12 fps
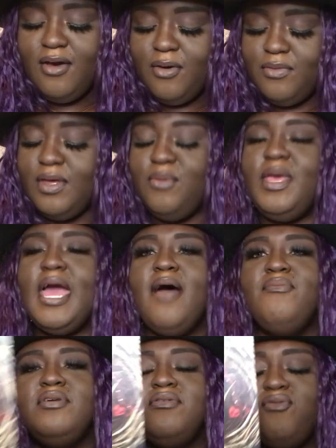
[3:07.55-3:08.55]
and then we
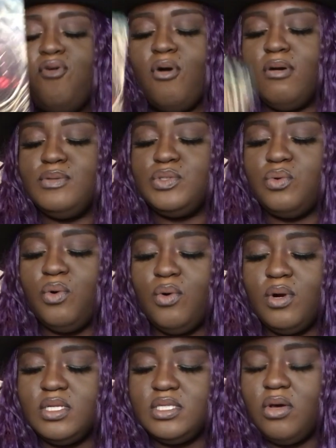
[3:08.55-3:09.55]
have the four of
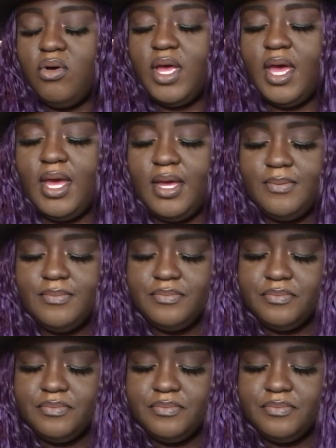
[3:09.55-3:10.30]
swords okay